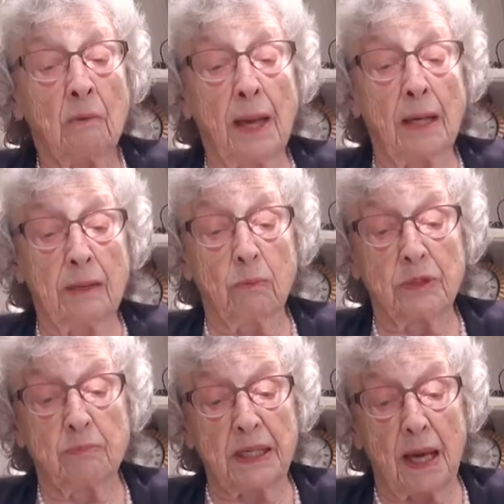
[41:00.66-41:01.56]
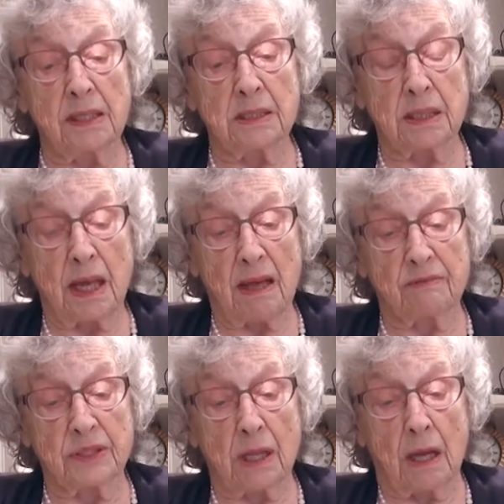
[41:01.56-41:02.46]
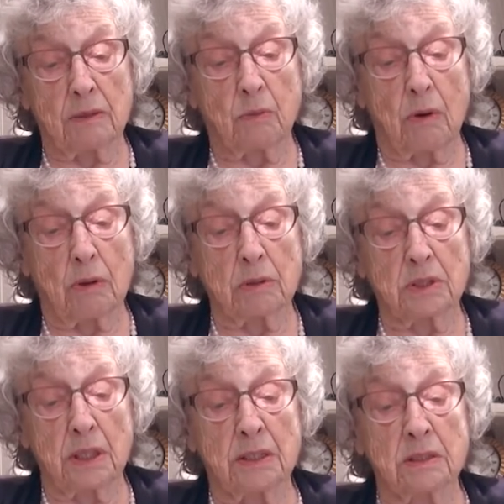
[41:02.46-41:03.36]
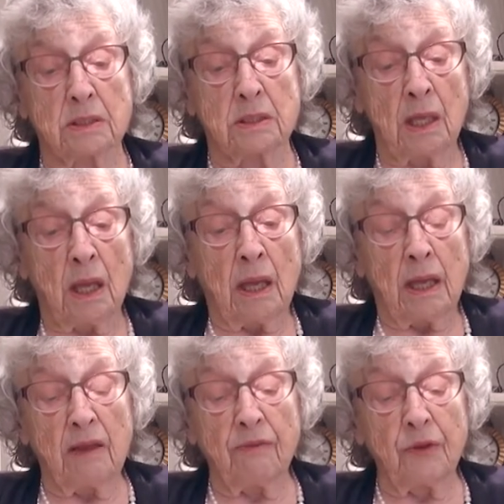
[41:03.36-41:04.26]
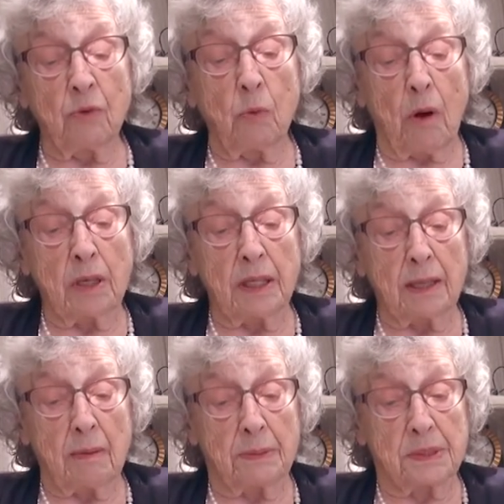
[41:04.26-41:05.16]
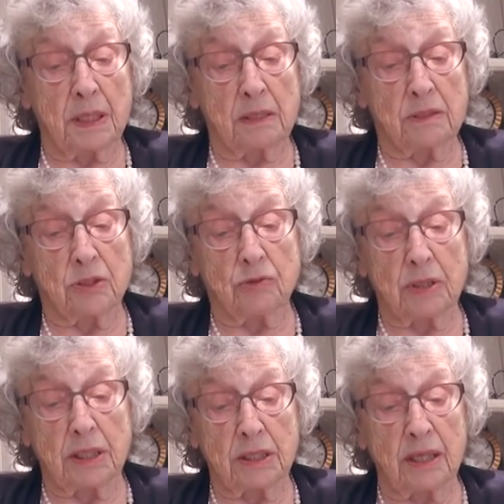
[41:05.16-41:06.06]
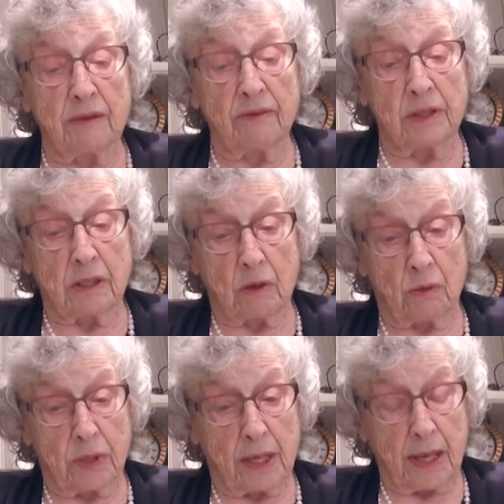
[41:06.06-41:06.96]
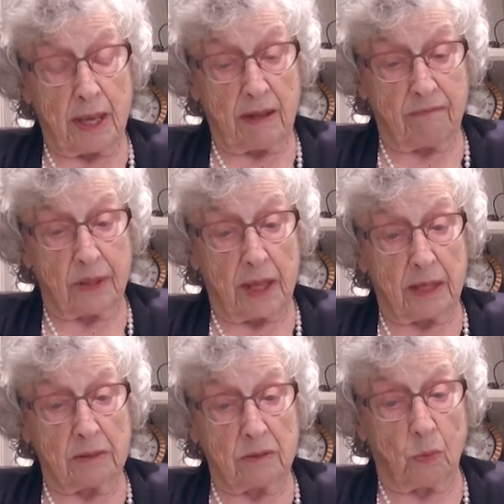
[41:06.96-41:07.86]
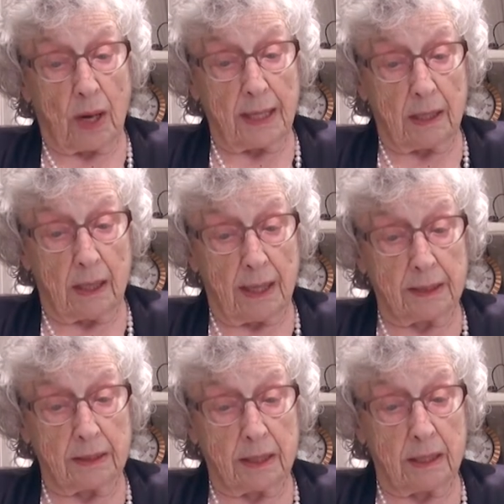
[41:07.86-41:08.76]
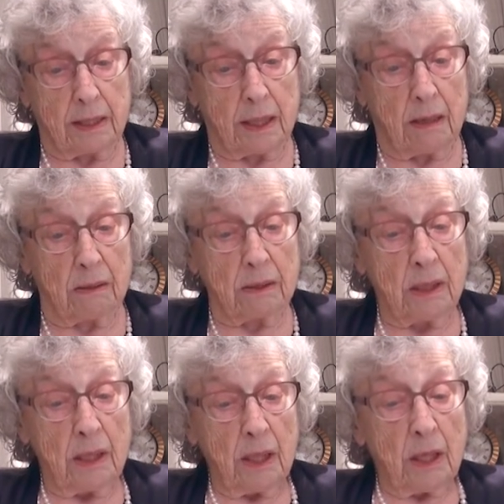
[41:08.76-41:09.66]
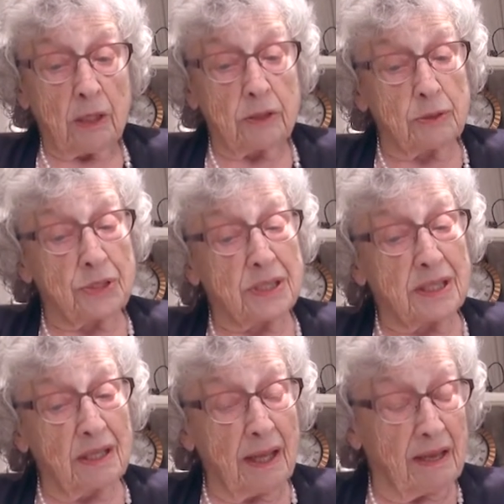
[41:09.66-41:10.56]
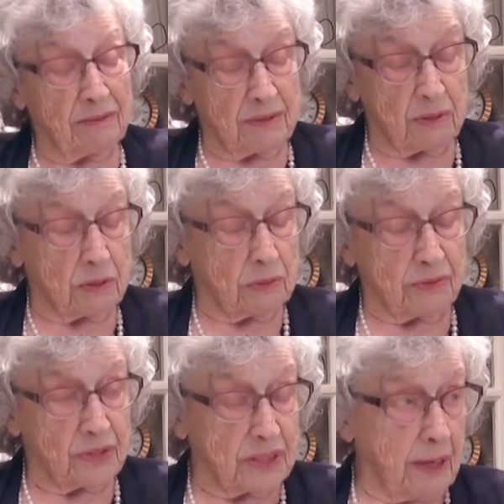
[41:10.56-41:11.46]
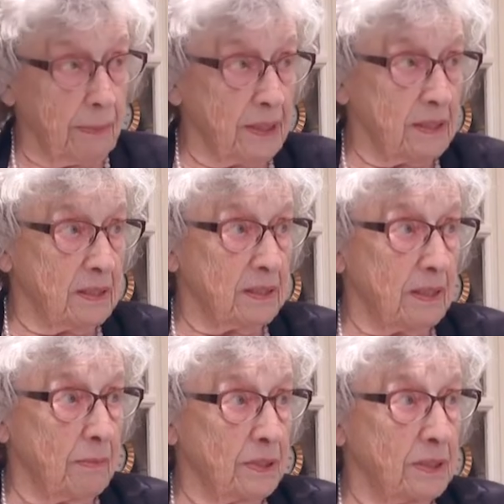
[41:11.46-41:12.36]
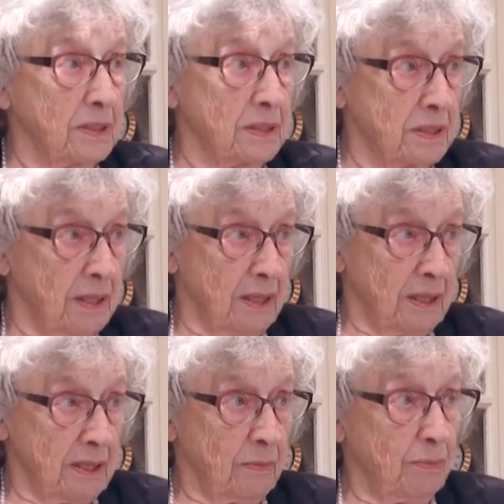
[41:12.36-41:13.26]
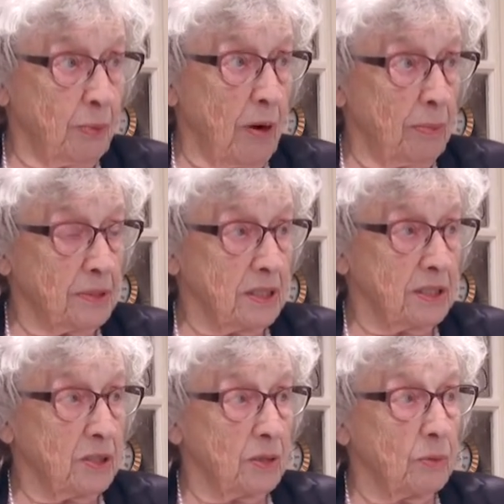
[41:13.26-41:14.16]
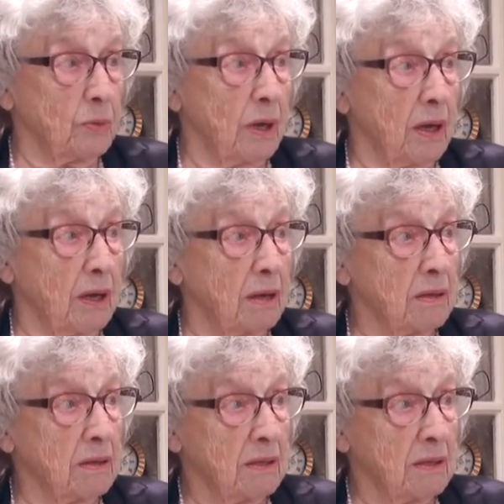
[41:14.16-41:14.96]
Well, it would be nice to have sidewalks. It's, if you're walking up and down the street, even though they have that white line there now, you still have to sort of step into somebody's property to